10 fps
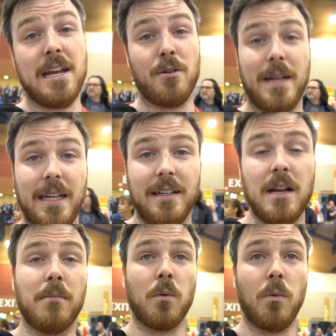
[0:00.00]
hear me,
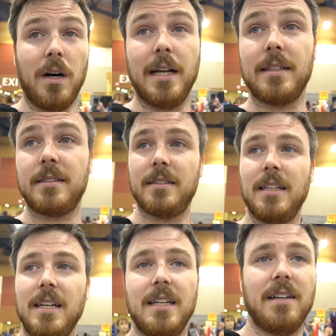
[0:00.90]
number one.
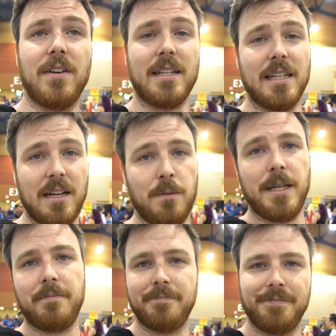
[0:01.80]
If you guys can hear me,
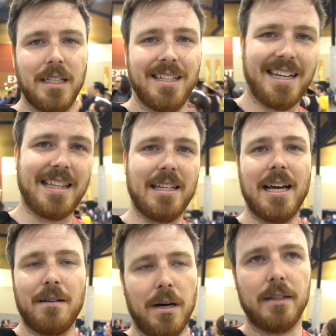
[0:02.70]
hit that
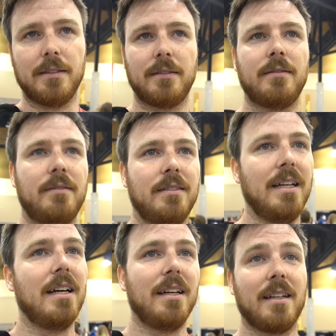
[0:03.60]
like button
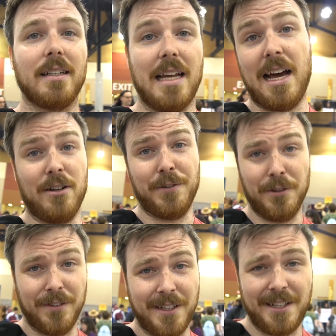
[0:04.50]
because I don't even
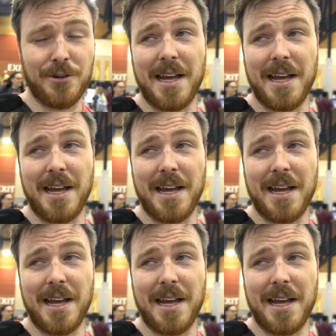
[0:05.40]
know if you